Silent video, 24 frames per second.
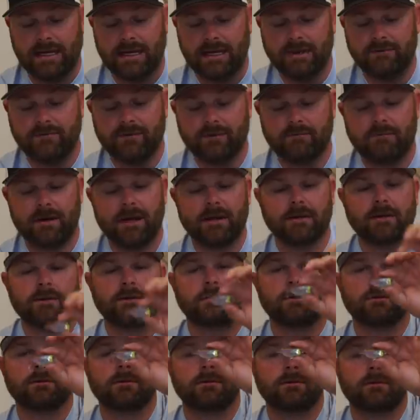even my
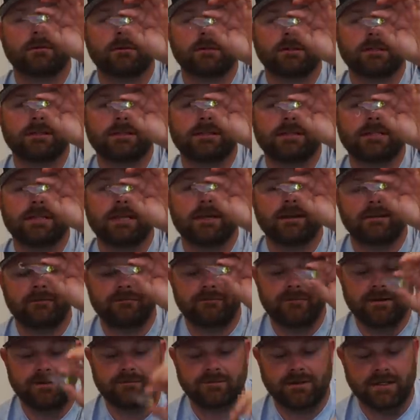little
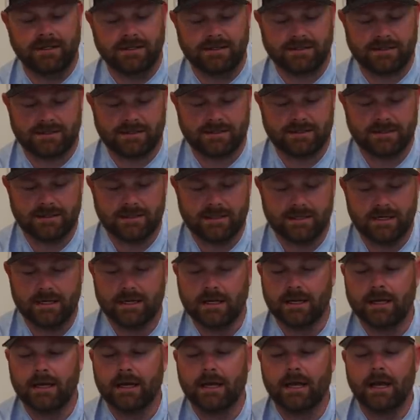TN50s,
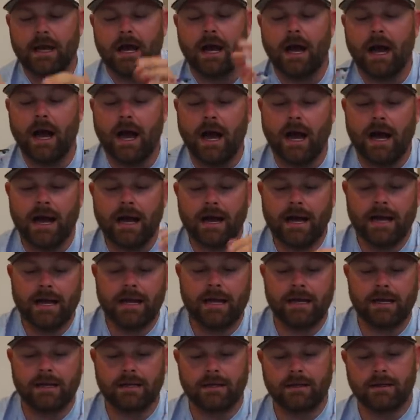
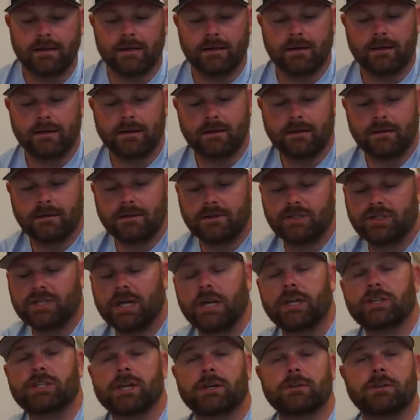I
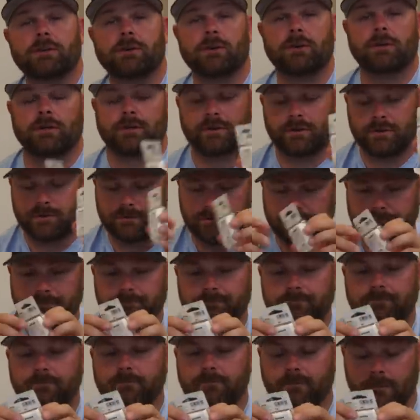change out the hooks.
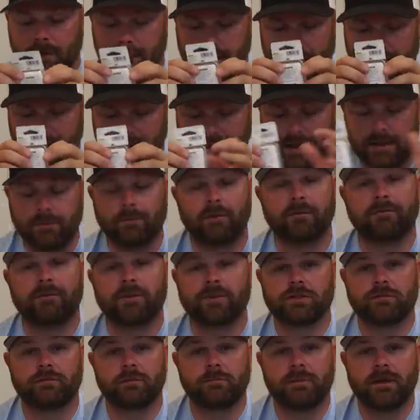Now again, we're
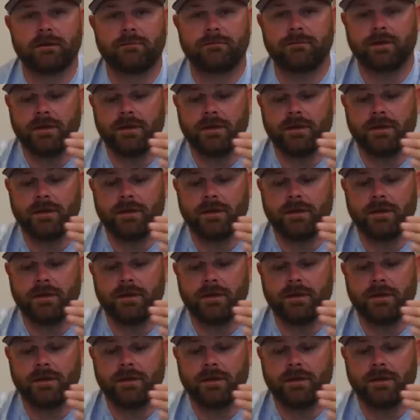fishing for big